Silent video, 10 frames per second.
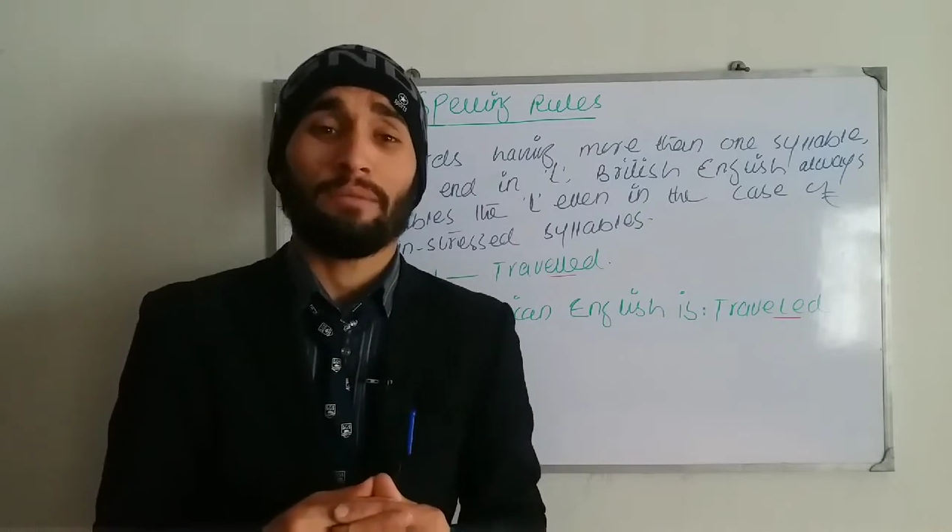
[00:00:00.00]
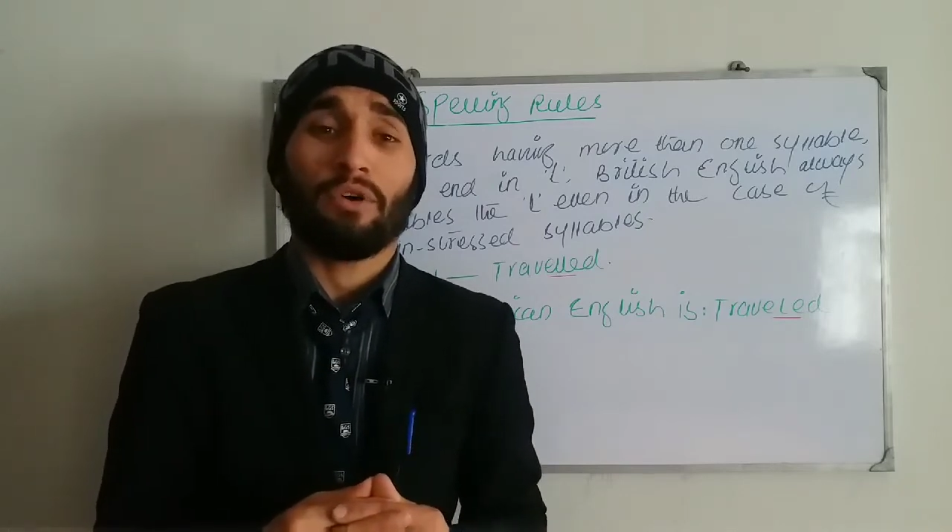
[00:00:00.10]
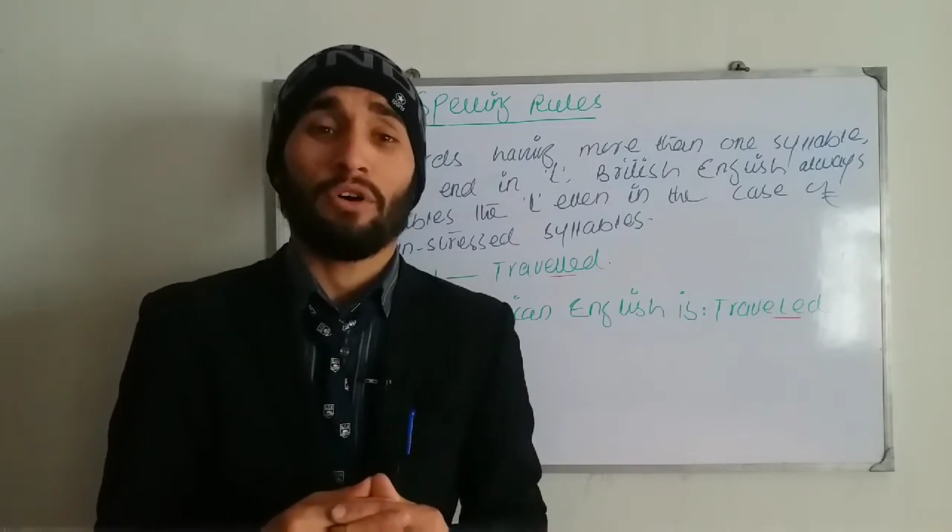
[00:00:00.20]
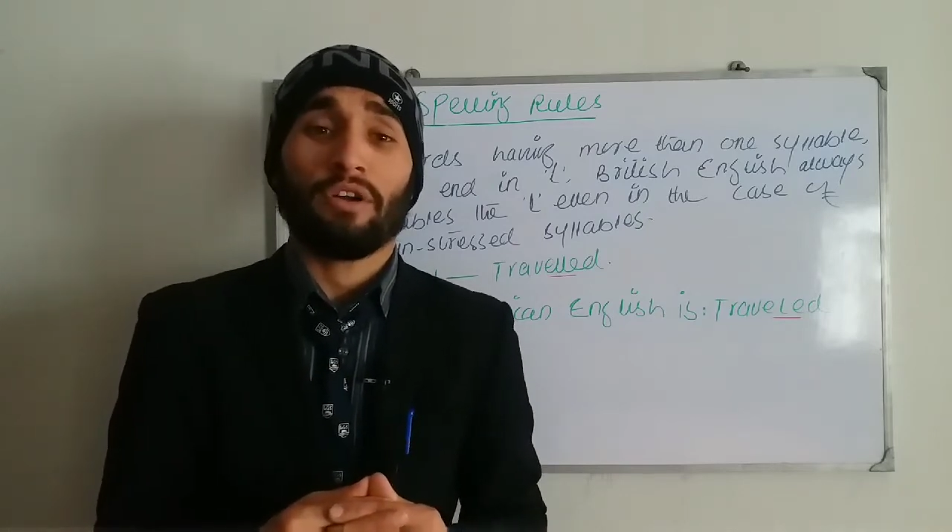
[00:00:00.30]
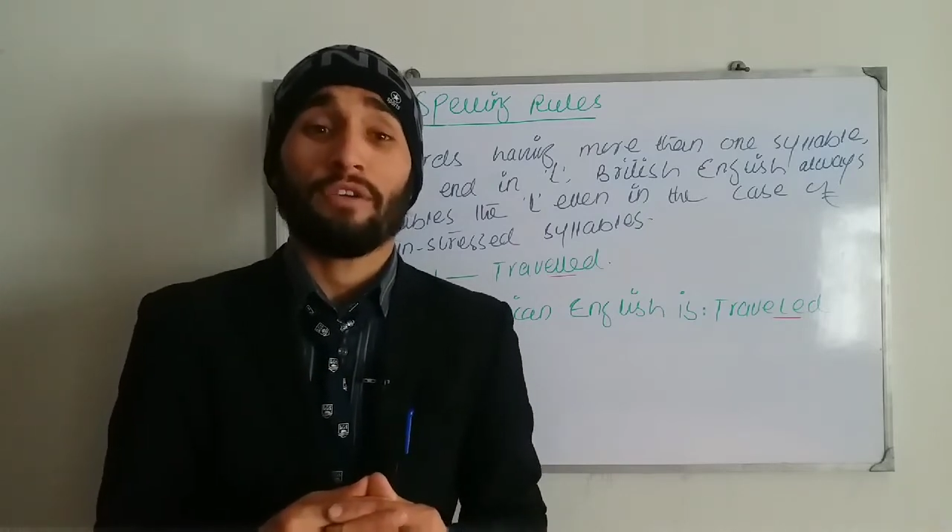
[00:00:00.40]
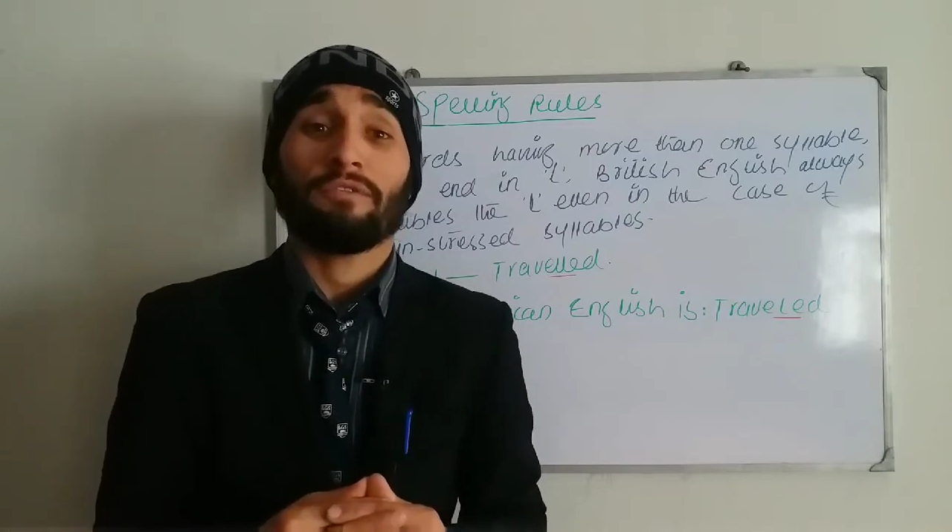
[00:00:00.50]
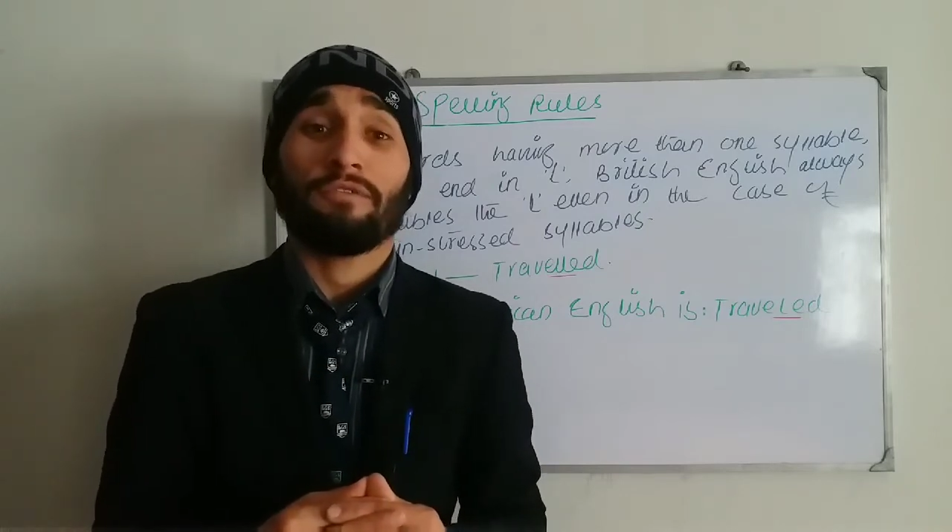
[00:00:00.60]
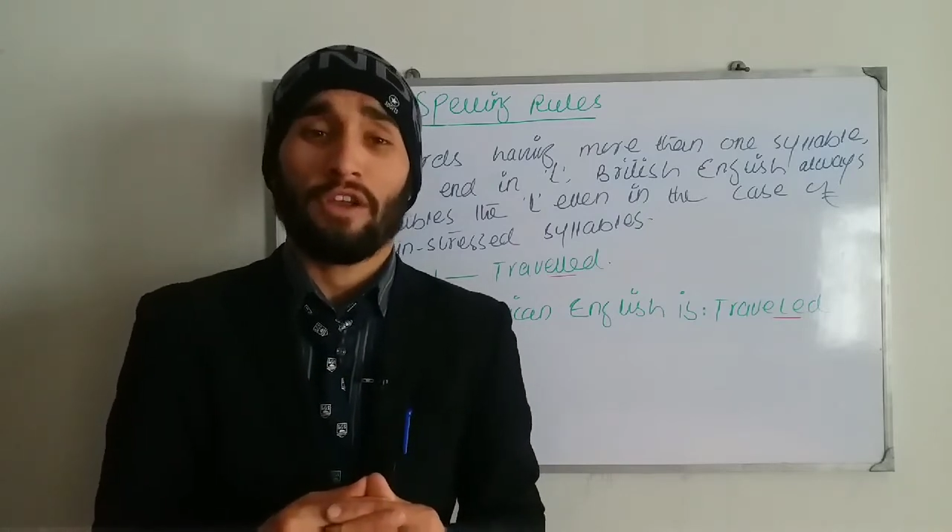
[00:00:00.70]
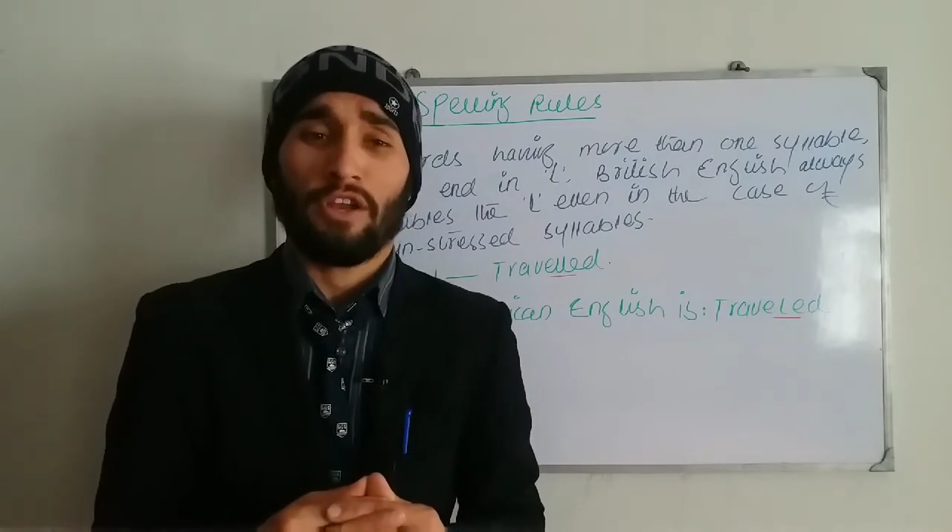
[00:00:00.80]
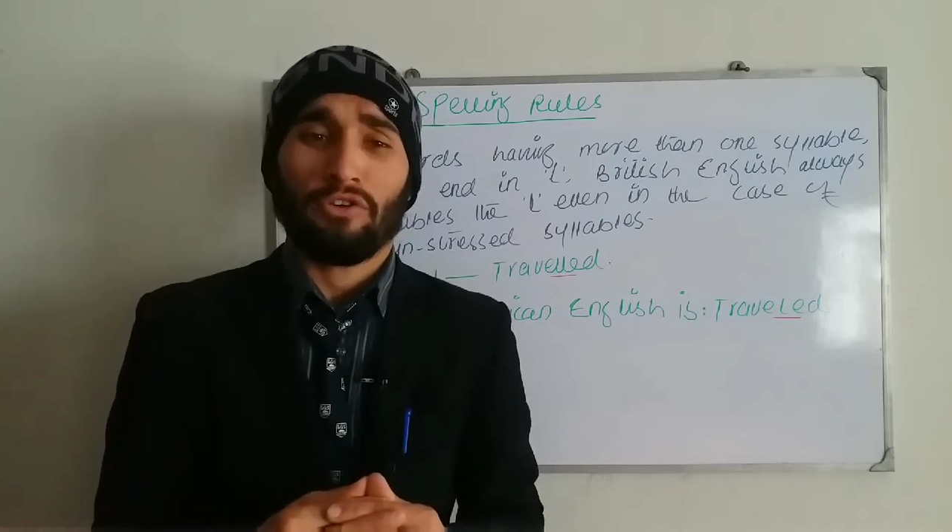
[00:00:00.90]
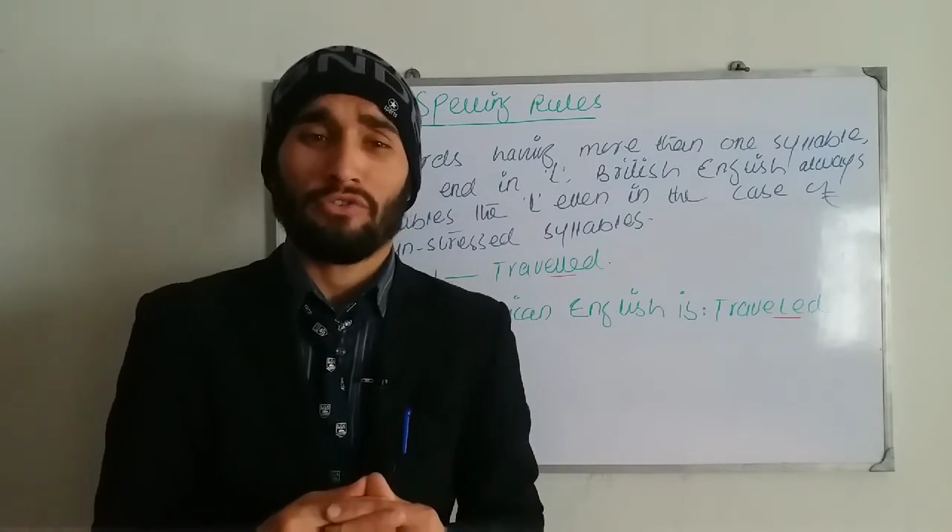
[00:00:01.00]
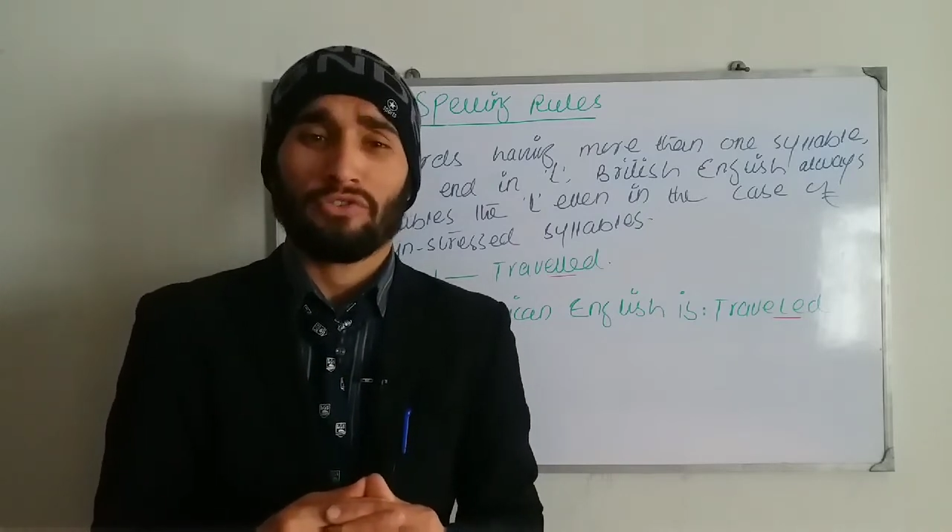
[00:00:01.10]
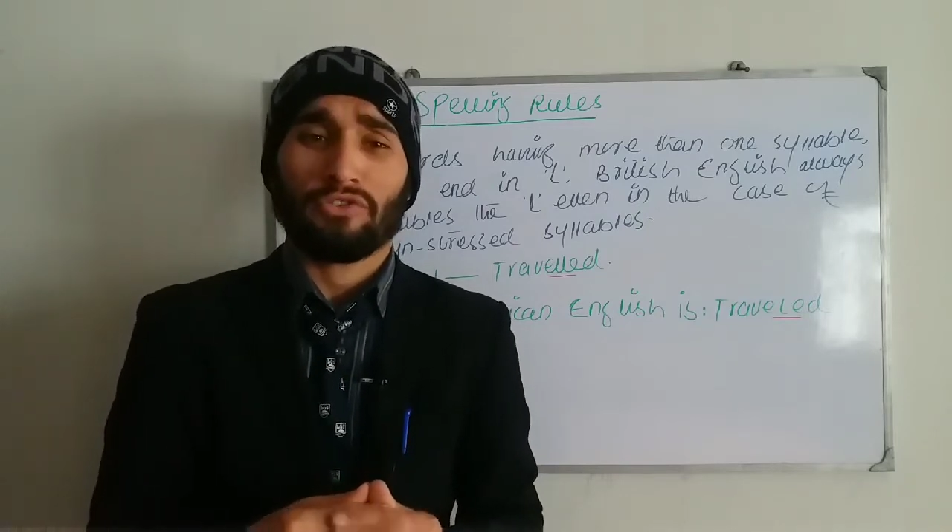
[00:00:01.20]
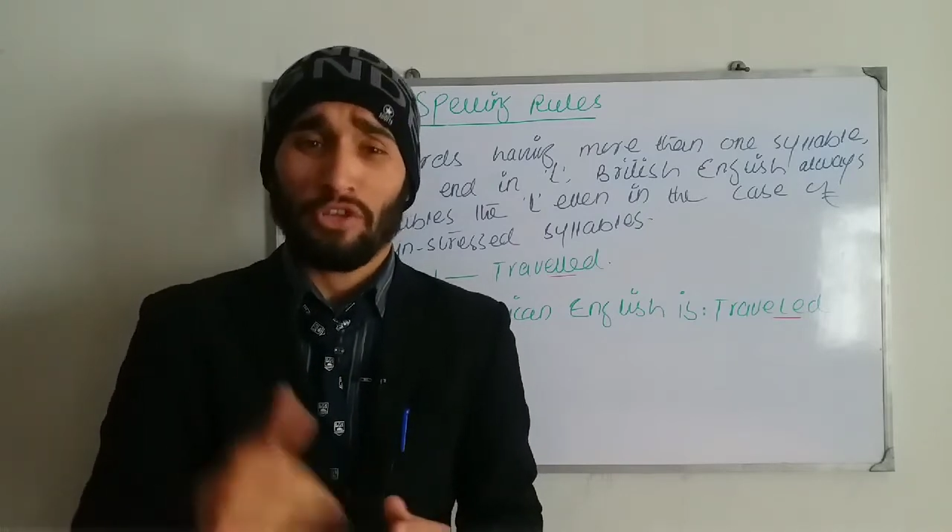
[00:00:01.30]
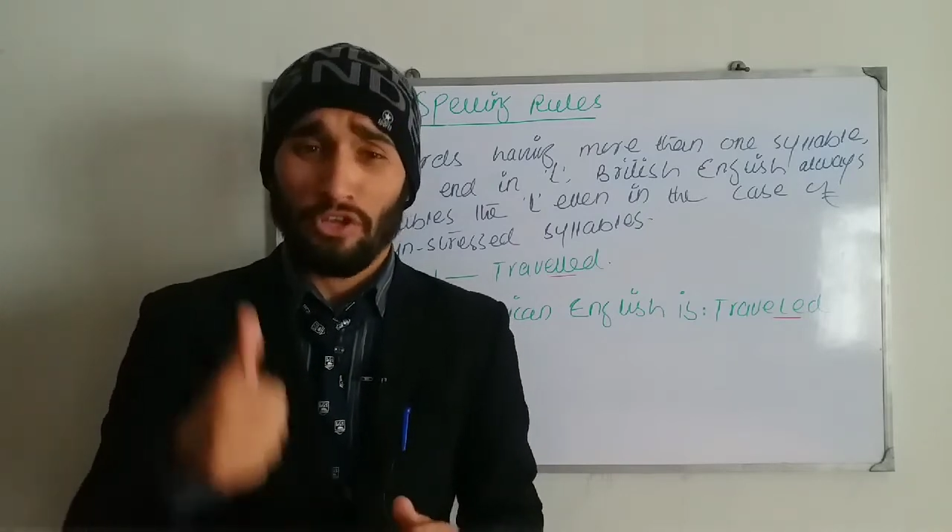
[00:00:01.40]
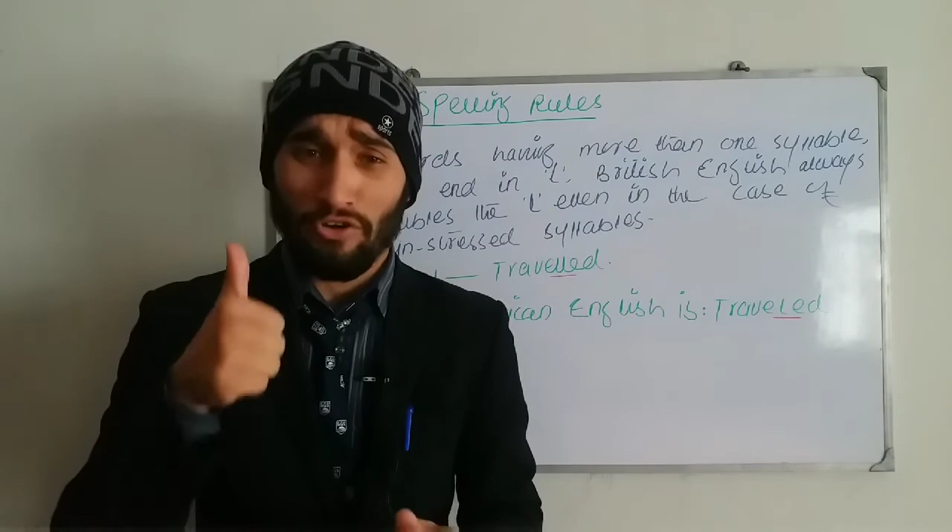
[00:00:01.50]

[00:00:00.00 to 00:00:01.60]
and more videos.